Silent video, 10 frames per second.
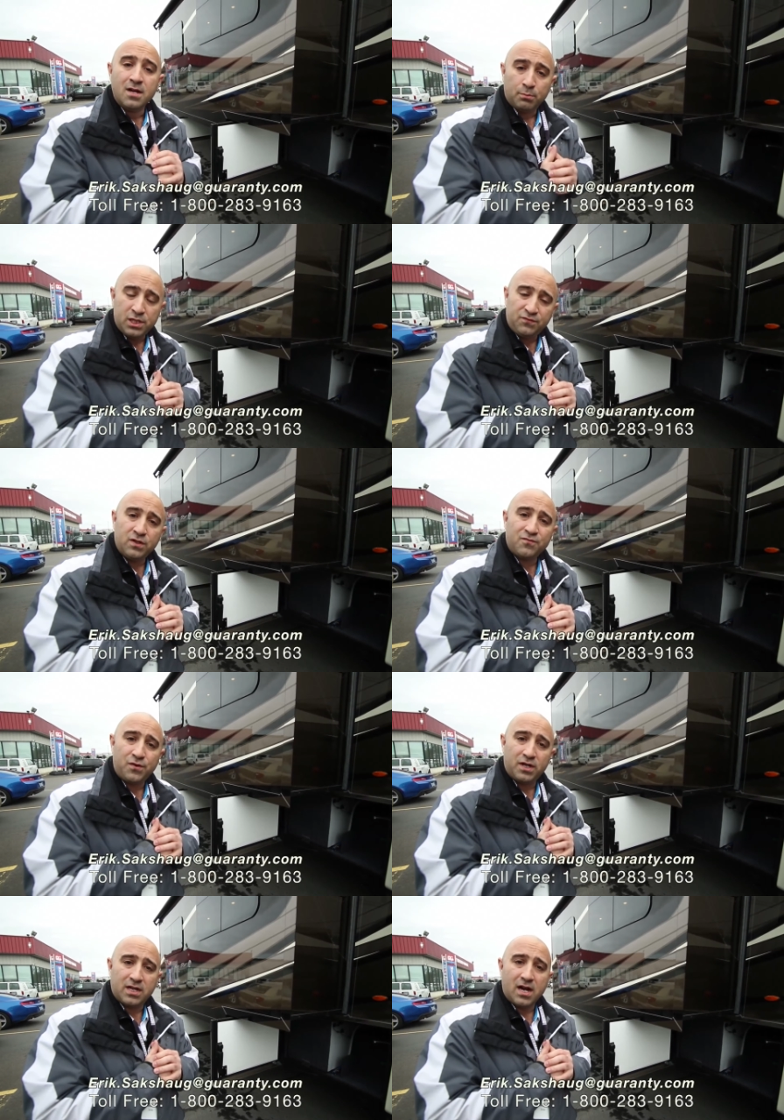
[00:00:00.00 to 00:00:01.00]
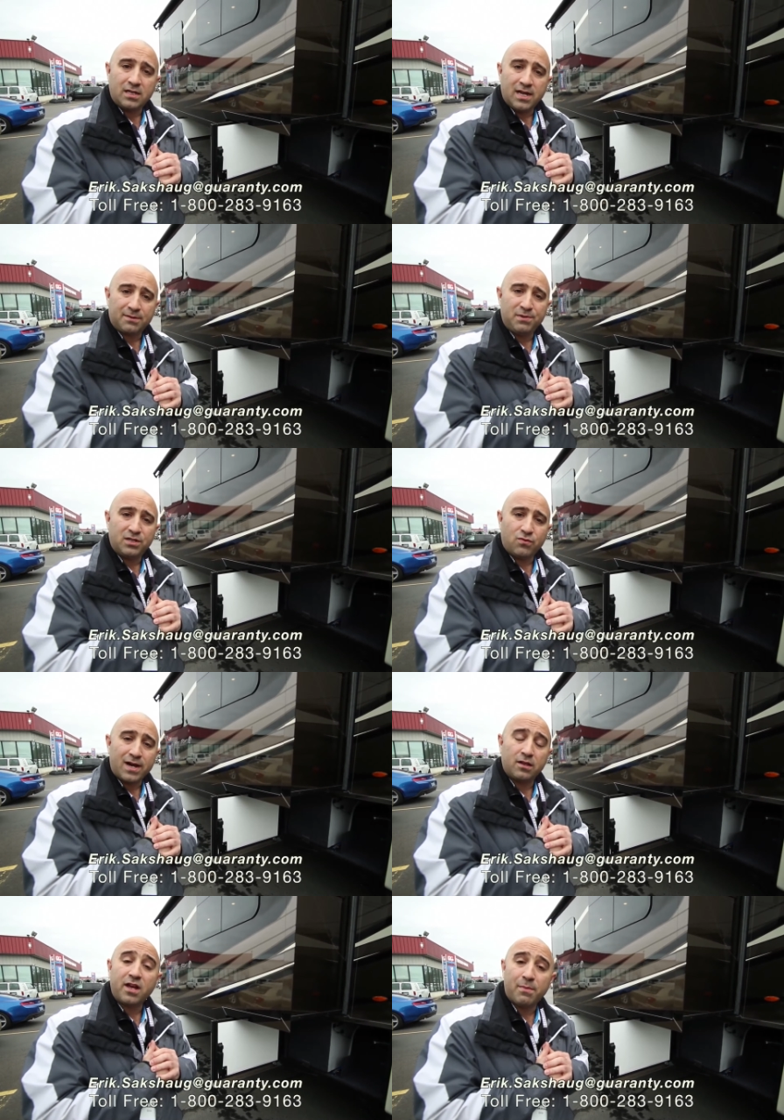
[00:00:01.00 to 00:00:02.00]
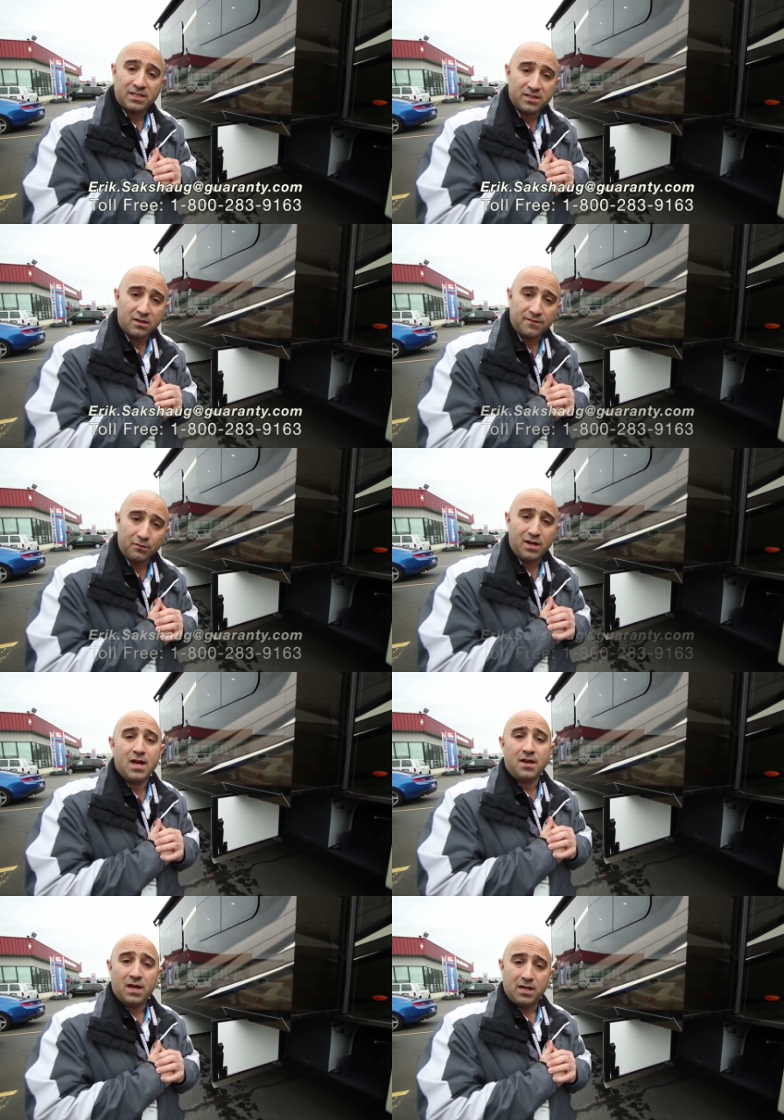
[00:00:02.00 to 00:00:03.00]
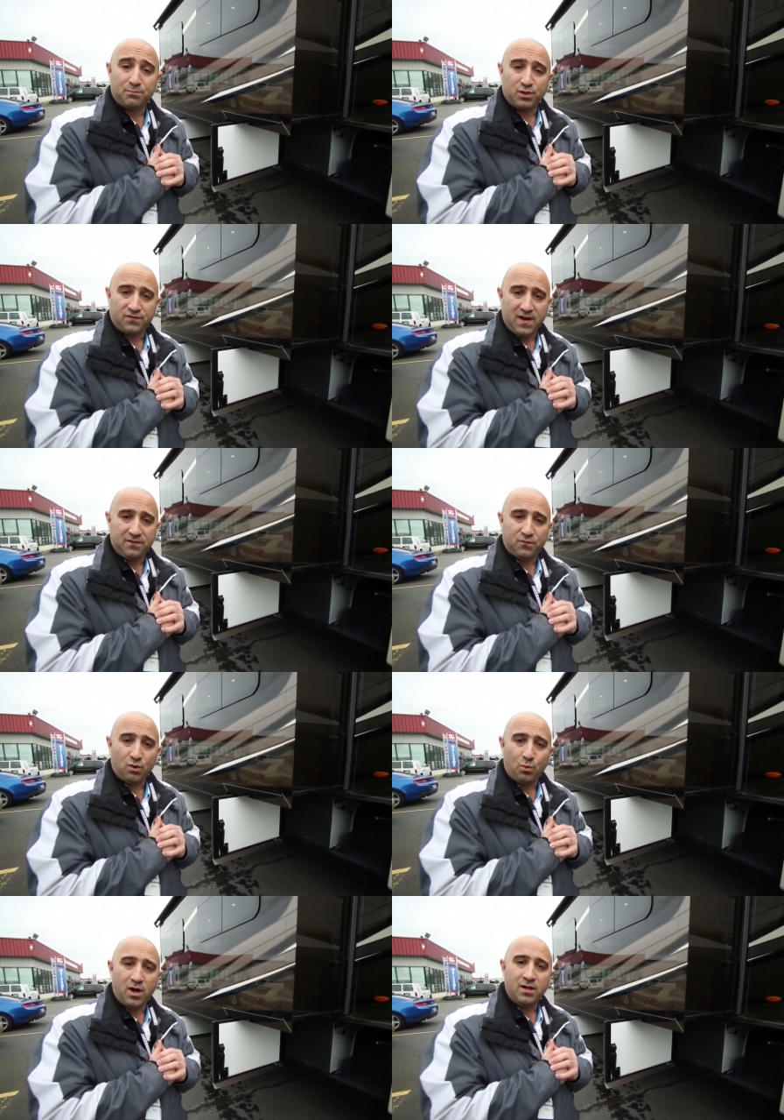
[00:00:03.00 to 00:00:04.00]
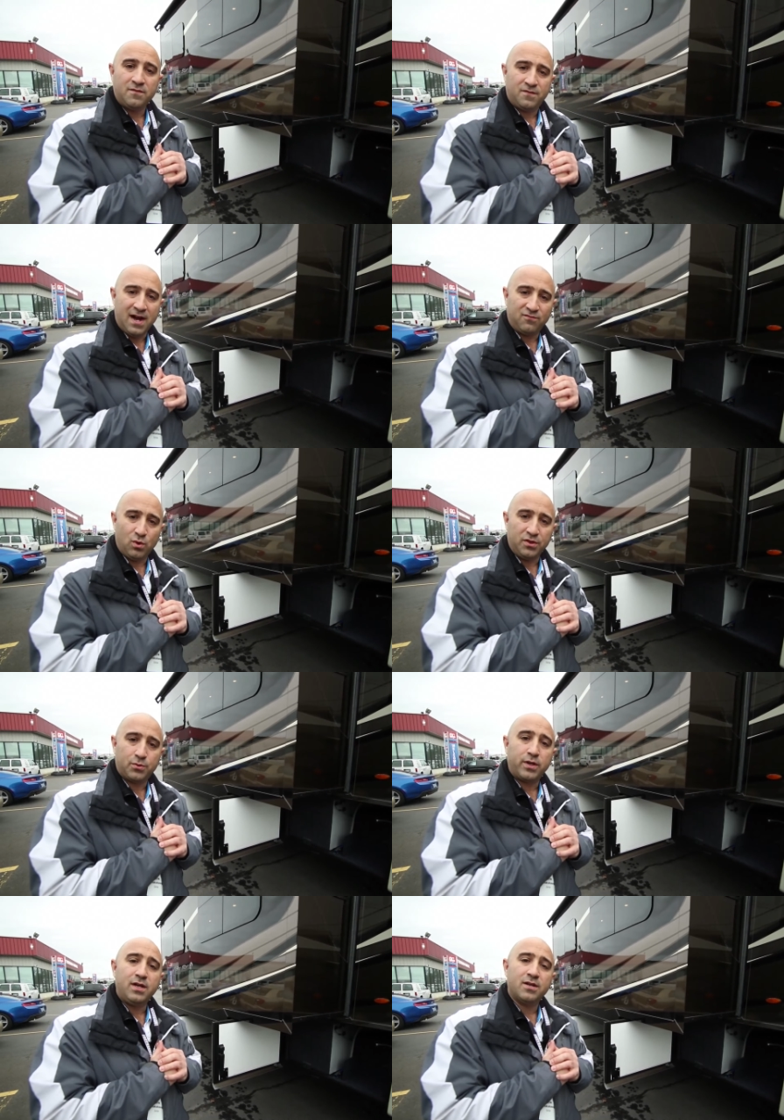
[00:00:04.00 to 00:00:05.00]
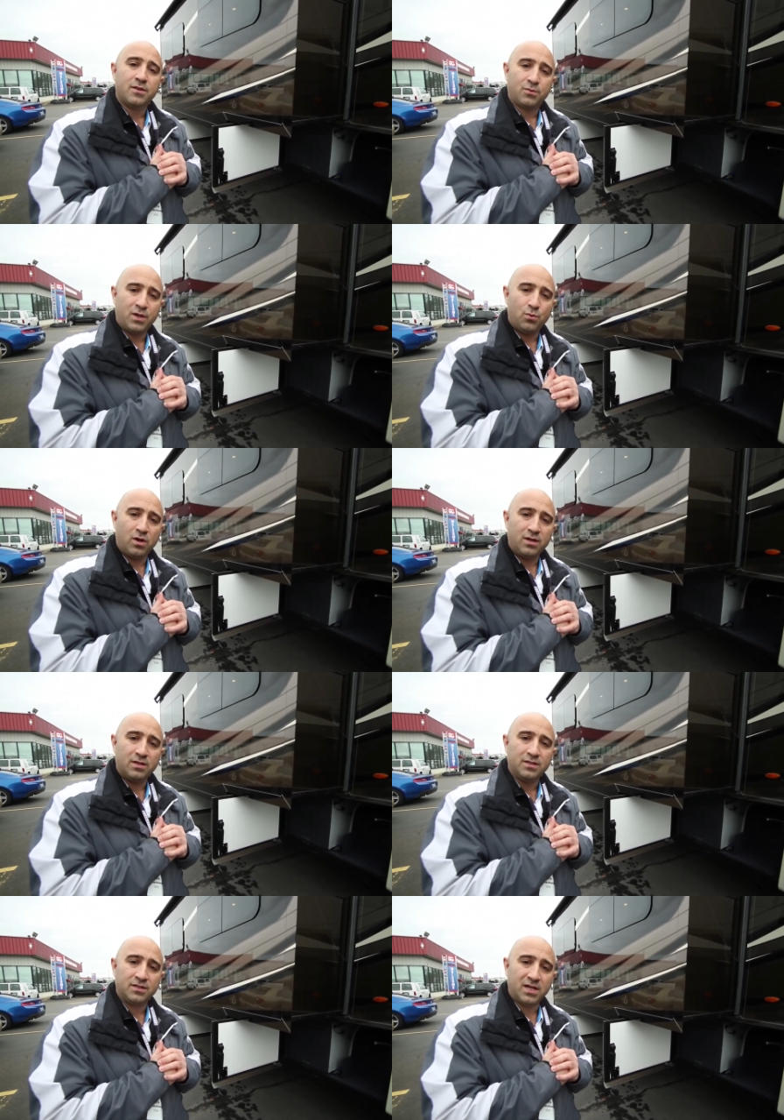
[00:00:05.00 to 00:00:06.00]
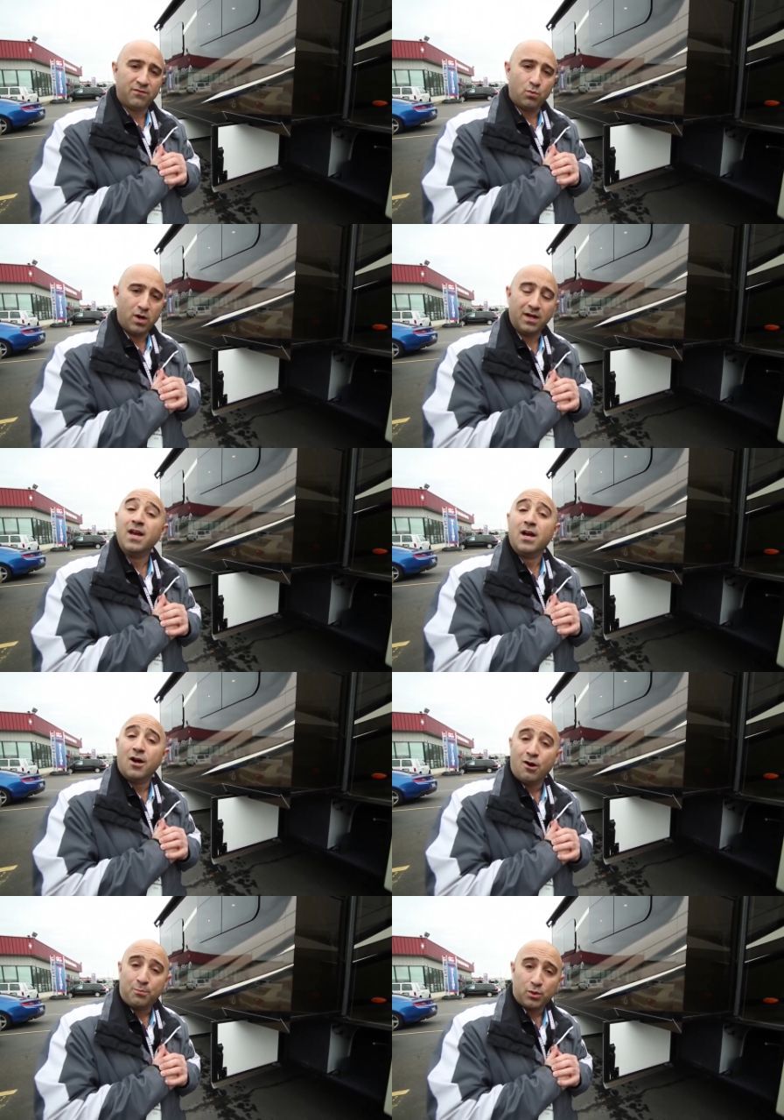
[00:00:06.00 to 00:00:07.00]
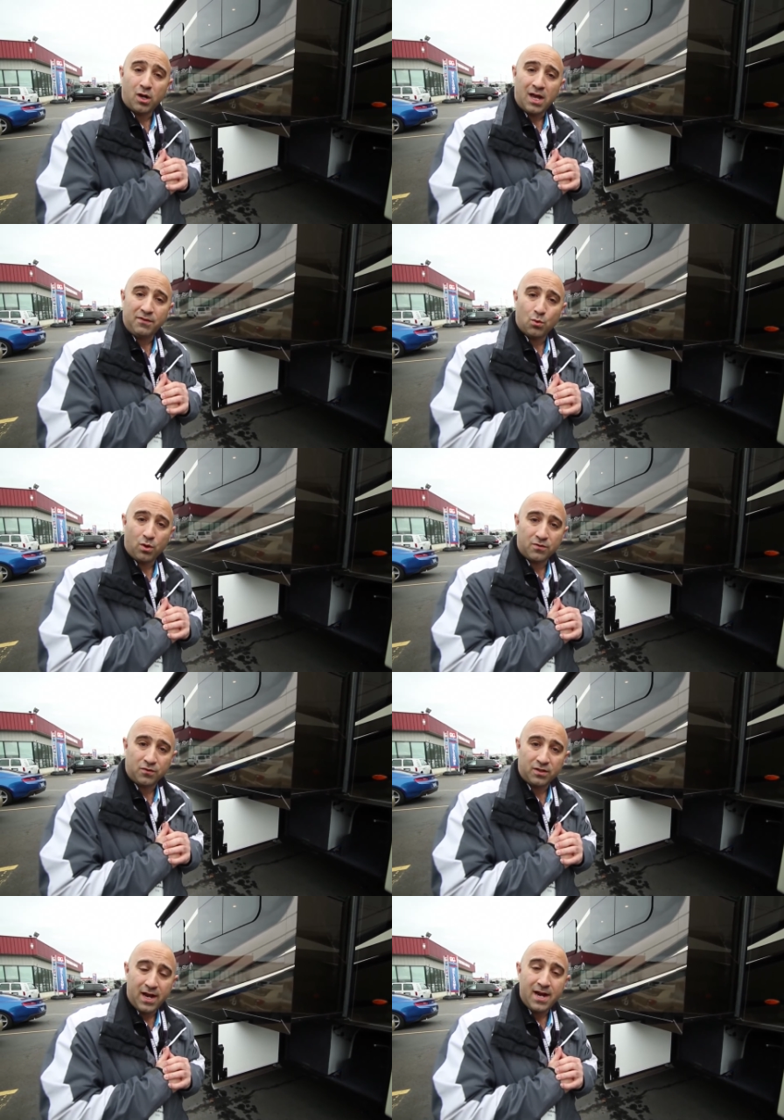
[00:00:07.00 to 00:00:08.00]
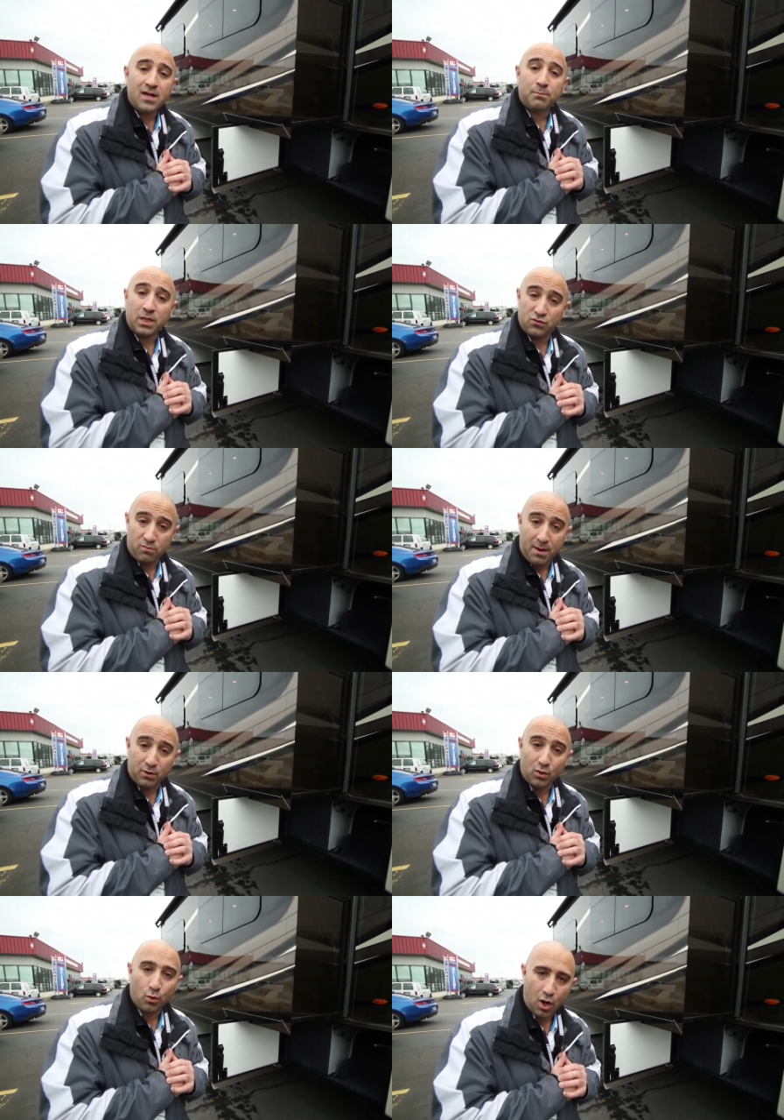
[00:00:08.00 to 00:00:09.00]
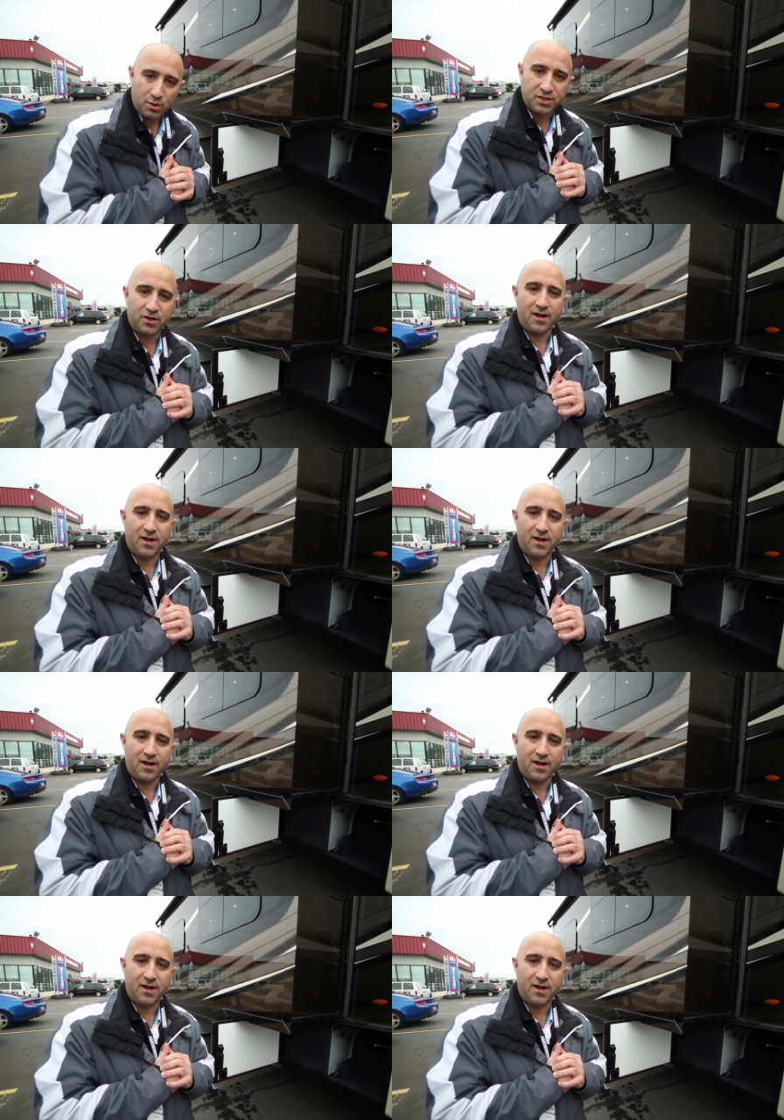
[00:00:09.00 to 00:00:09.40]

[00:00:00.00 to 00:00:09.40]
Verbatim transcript: please feel free to contact me directly on my cell phone. That number is 541-513-3171. Hope you're all having a wonderful day and please remember, we're always here to